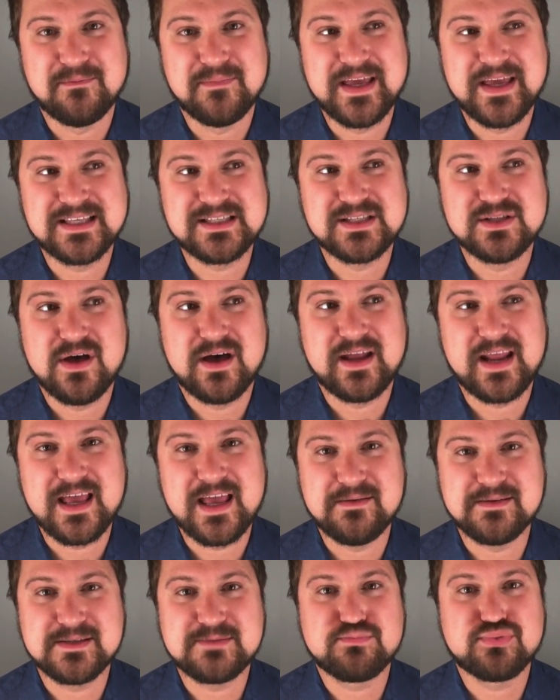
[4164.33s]
it's not
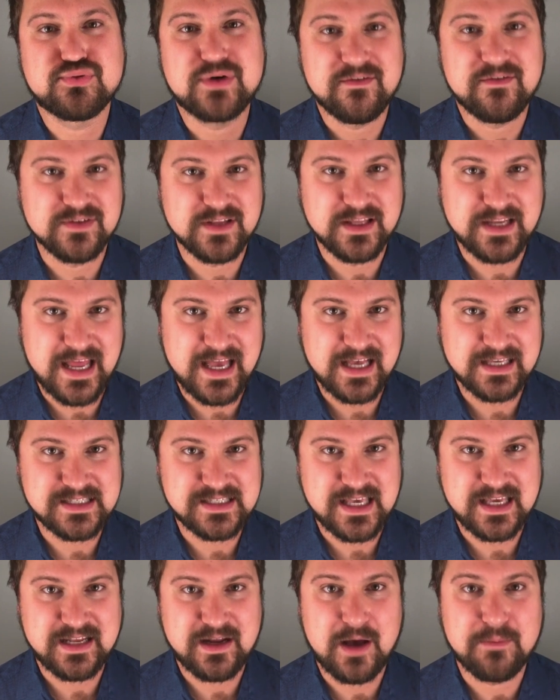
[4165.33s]
as prevalent
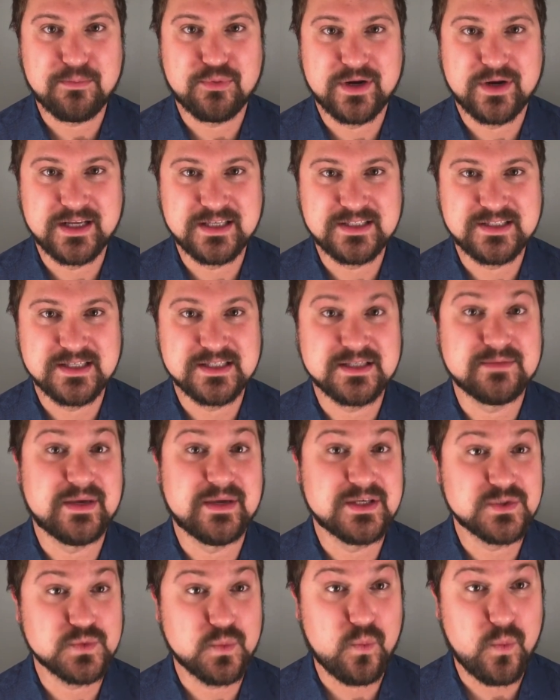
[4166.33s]
as an operating system
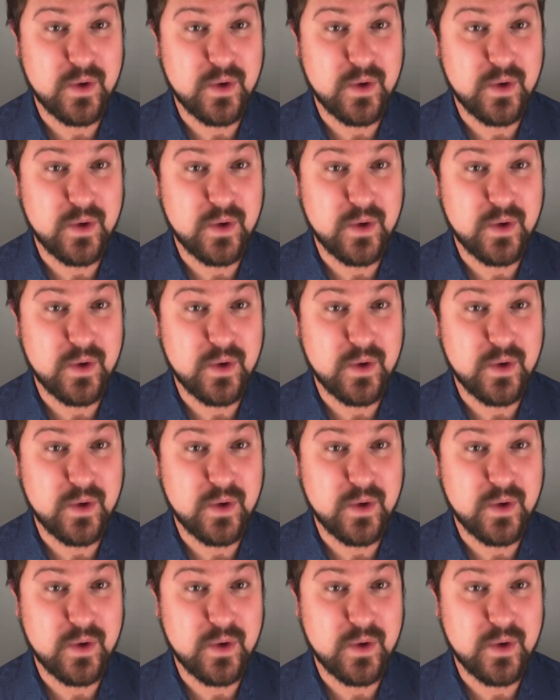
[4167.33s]
as